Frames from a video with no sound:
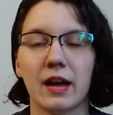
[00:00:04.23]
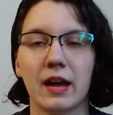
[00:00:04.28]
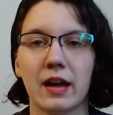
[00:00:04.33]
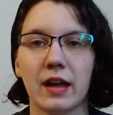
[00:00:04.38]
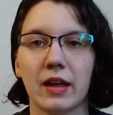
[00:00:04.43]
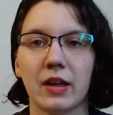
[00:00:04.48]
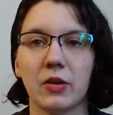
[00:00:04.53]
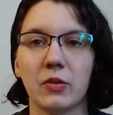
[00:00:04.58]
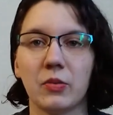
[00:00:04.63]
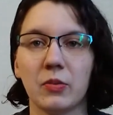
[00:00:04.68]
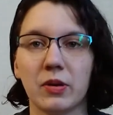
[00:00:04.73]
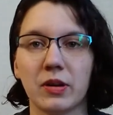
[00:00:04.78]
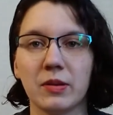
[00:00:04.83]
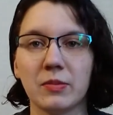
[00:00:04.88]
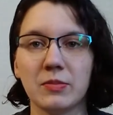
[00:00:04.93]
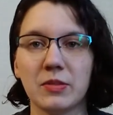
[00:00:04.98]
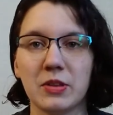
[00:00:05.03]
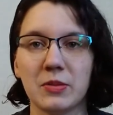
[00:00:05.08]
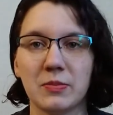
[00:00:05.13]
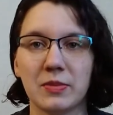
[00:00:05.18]
Hi,
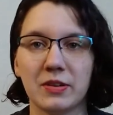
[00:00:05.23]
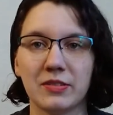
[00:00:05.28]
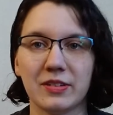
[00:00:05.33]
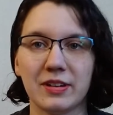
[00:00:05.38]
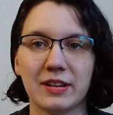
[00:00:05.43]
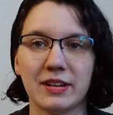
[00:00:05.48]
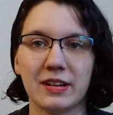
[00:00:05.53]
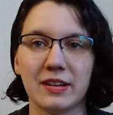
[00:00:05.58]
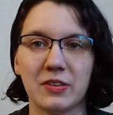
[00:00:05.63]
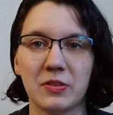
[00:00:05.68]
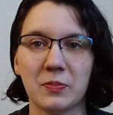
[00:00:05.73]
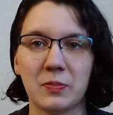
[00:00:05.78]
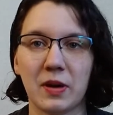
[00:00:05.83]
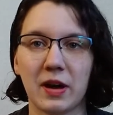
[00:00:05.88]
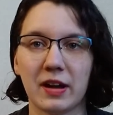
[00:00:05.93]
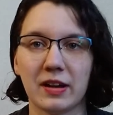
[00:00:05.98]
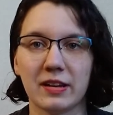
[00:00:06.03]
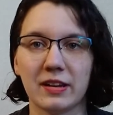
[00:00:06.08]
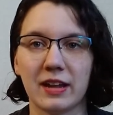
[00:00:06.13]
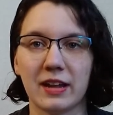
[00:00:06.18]
welcome to the Mintrain Knits
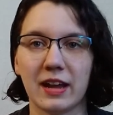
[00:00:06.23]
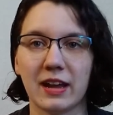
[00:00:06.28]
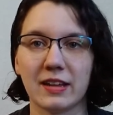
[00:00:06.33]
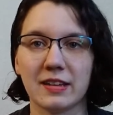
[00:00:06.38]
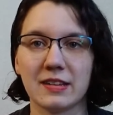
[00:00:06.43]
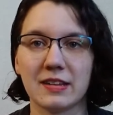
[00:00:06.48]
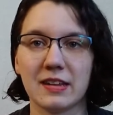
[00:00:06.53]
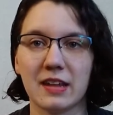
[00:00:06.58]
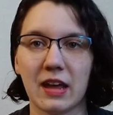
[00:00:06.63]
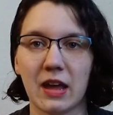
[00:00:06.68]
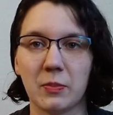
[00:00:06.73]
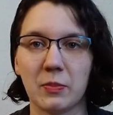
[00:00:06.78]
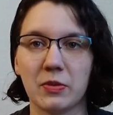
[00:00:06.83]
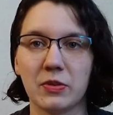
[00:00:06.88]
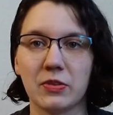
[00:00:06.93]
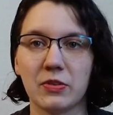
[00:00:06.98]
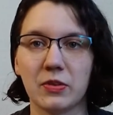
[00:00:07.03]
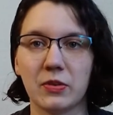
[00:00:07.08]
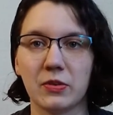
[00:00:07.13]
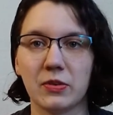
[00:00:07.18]
podcast,
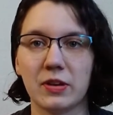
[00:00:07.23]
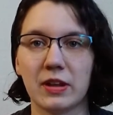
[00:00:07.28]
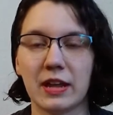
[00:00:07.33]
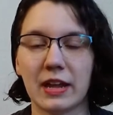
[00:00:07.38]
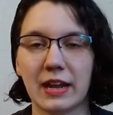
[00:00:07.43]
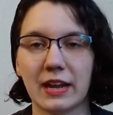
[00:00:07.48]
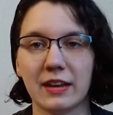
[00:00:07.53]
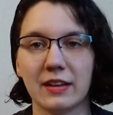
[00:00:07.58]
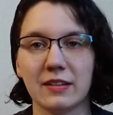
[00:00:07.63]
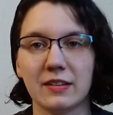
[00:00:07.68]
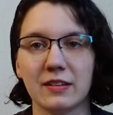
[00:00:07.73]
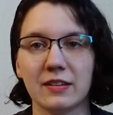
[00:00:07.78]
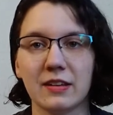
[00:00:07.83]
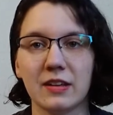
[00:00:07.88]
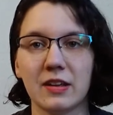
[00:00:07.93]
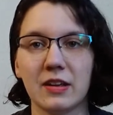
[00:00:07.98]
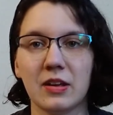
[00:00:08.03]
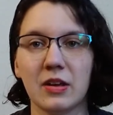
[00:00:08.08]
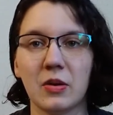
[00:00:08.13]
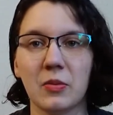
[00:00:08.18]
episode 8.
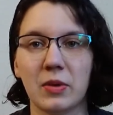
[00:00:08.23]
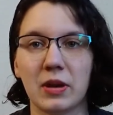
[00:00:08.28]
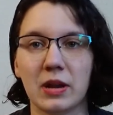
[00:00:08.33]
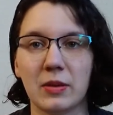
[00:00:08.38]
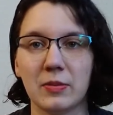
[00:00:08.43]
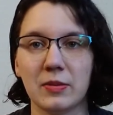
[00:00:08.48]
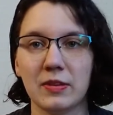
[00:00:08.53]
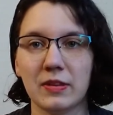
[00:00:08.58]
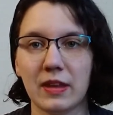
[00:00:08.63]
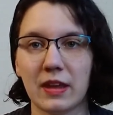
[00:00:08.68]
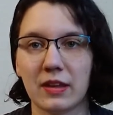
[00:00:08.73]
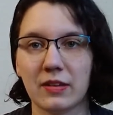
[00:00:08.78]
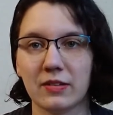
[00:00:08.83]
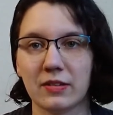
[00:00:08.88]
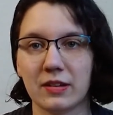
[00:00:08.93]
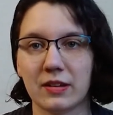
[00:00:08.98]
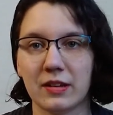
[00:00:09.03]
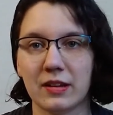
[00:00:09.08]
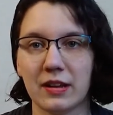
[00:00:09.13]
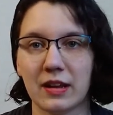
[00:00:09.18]
My name is
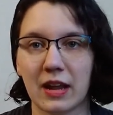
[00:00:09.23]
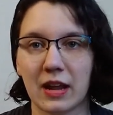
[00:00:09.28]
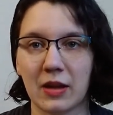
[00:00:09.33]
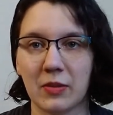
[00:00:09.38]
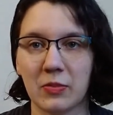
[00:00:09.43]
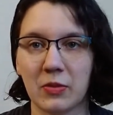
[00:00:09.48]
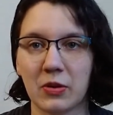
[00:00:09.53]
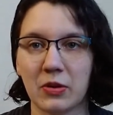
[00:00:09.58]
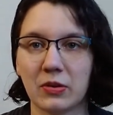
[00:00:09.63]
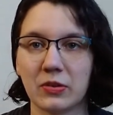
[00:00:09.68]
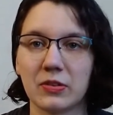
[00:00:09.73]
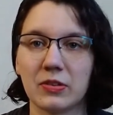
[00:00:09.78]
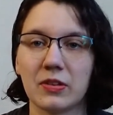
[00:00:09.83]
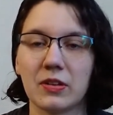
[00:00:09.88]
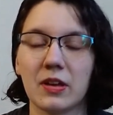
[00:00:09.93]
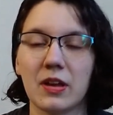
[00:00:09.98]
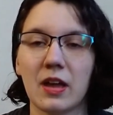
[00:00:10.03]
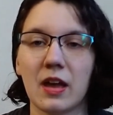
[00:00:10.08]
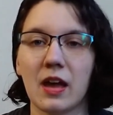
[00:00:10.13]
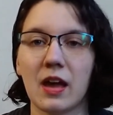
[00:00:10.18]
Caitlin and I am the host.
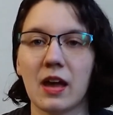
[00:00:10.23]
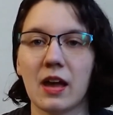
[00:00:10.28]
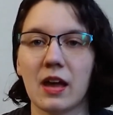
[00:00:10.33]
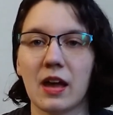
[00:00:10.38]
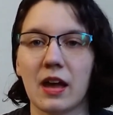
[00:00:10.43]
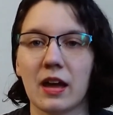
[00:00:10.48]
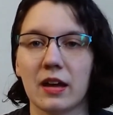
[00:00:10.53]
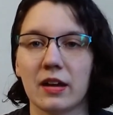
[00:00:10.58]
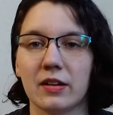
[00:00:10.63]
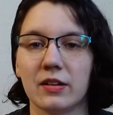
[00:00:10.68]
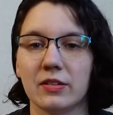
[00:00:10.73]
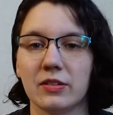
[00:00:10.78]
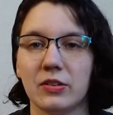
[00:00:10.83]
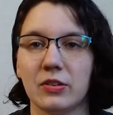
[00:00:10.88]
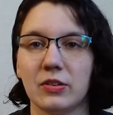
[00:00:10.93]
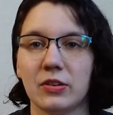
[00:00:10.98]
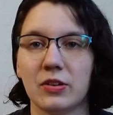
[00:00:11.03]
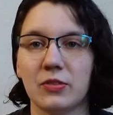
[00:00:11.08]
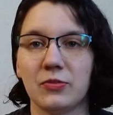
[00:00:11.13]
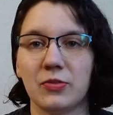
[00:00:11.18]

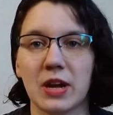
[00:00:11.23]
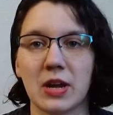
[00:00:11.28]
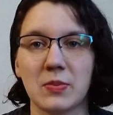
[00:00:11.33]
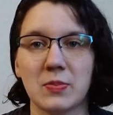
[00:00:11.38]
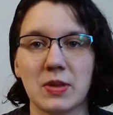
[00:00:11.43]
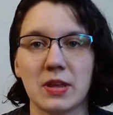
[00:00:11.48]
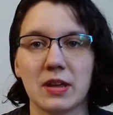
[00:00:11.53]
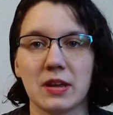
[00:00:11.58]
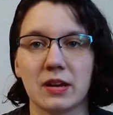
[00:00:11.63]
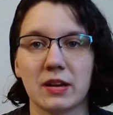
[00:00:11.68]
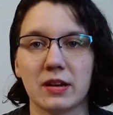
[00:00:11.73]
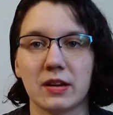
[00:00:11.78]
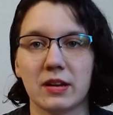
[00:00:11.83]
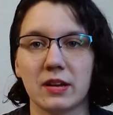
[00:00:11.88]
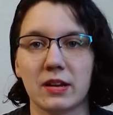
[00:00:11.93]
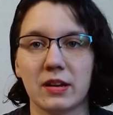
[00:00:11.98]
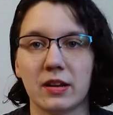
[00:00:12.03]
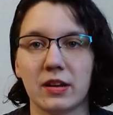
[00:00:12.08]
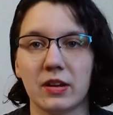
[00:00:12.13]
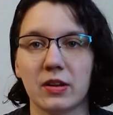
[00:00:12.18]
You can find me
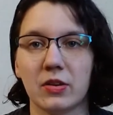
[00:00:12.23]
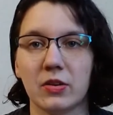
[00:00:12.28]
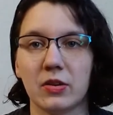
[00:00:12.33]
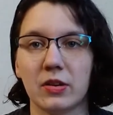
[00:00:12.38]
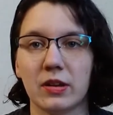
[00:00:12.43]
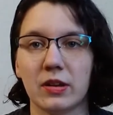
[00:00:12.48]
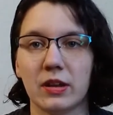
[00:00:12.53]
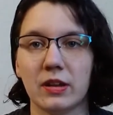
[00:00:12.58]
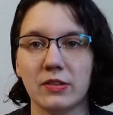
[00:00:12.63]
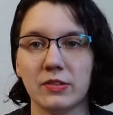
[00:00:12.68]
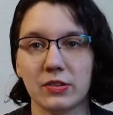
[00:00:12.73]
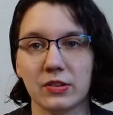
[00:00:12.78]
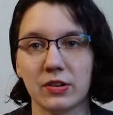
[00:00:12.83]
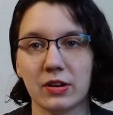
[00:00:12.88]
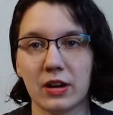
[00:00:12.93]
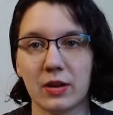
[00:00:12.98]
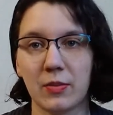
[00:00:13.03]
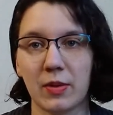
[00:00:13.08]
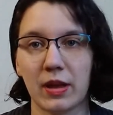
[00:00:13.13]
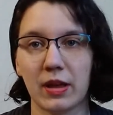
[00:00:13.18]
on
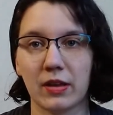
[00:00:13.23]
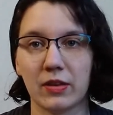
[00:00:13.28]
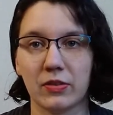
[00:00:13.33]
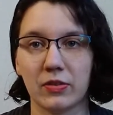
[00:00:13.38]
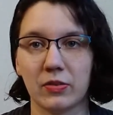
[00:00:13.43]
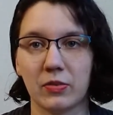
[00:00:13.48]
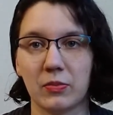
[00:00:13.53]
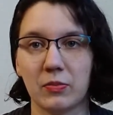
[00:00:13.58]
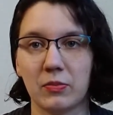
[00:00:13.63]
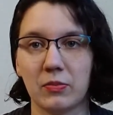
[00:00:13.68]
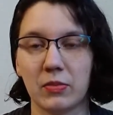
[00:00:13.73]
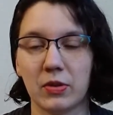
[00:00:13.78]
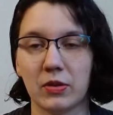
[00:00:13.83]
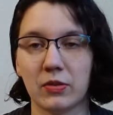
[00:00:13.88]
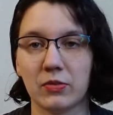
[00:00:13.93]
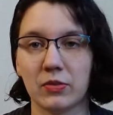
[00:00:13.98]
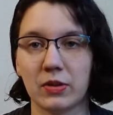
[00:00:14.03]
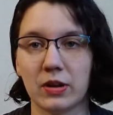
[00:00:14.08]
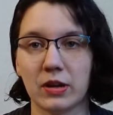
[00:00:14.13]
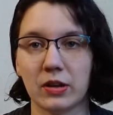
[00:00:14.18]
Instagram as
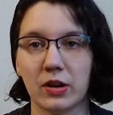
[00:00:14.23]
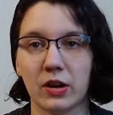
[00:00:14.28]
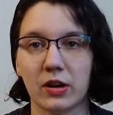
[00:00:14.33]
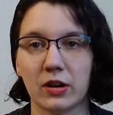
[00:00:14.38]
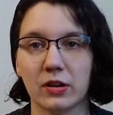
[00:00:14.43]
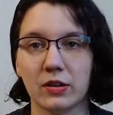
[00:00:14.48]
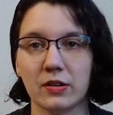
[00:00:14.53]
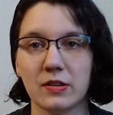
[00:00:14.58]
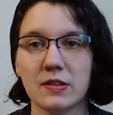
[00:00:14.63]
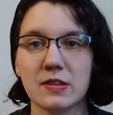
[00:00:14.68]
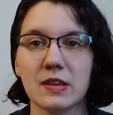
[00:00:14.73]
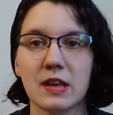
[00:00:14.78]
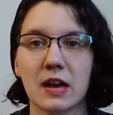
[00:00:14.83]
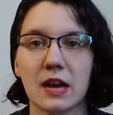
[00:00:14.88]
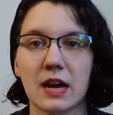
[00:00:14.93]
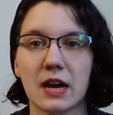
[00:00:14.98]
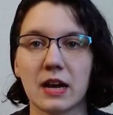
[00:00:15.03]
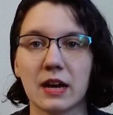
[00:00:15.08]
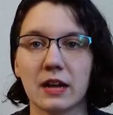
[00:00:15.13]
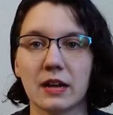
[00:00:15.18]
mintrain yarns,
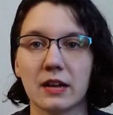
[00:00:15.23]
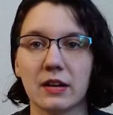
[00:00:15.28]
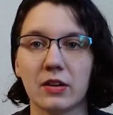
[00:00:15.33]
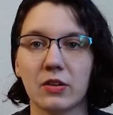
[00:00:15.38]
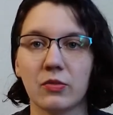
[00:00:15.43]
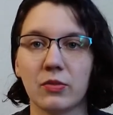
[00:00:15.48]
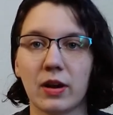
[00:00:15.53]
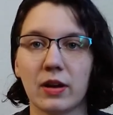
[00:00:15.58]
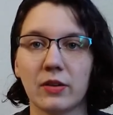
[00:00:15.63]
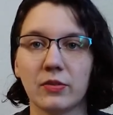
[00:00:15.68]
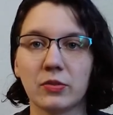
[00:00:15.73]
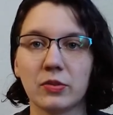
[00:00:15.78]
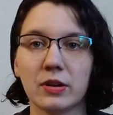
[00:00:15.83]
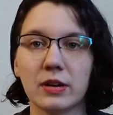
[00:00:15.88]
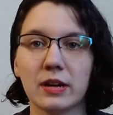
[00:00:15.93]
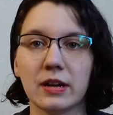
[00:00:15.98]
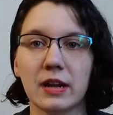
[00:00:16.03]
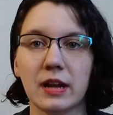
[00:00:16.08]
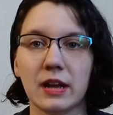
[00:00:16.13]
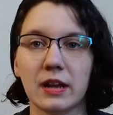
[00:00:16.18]
on
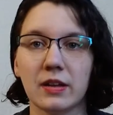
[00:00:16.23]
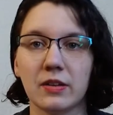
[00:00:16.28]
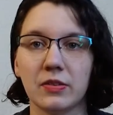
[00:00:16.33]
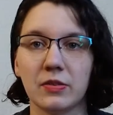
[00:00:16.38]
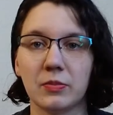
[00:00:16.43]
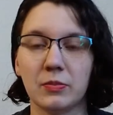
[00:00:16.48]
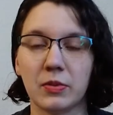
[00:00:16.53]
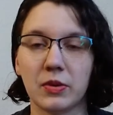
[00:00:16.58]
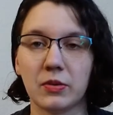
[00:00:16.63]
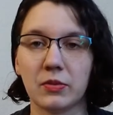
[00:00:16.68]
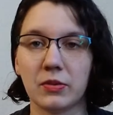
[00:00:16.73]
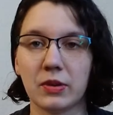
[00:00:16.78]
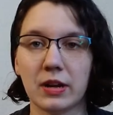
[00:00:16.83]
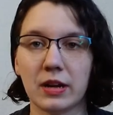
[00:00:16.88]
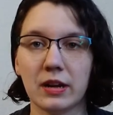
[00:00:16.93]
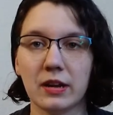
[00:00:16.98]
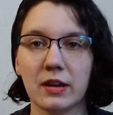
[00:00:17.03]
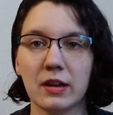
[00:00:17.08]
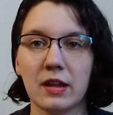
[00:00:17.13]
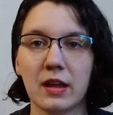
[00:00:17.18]
Ravelry as
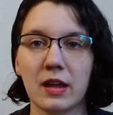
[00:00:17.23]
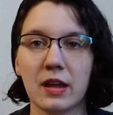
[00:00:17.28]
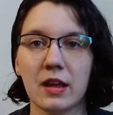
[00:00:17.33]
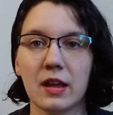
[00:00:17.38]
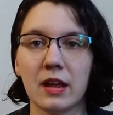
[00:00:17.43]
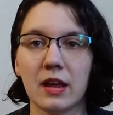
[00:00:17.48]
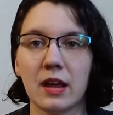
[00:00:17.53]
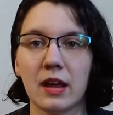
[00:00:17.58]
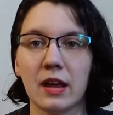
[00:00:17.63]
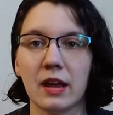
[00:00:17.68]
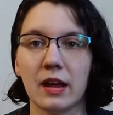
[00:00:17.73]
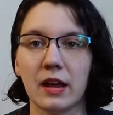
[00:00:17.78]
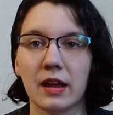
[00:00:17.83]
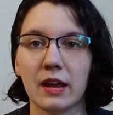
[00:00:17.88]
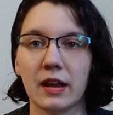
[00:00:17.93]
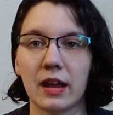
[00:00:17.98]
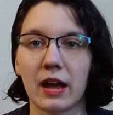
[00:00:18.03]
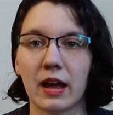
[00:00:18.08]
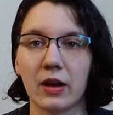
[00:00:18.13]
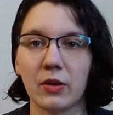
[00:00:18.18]
mintrain,
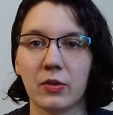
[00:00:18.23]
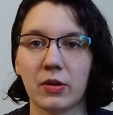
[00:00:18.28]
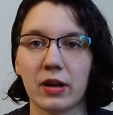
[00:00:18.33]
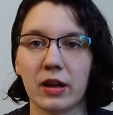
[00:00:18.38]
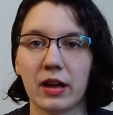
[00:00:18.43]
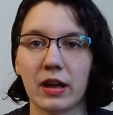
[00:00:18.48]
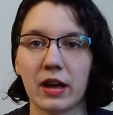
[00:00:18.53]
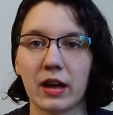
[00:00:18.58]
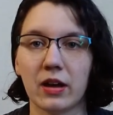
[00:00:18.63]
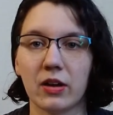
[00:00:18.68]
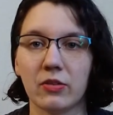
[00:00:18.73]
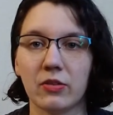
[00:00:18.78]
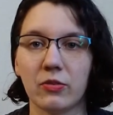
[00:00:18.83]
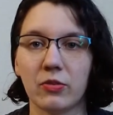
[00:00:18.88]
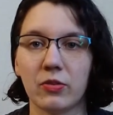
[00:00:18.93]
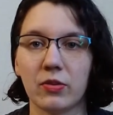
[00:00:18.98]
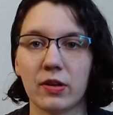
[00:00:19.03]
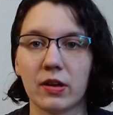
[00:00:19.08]
and I will have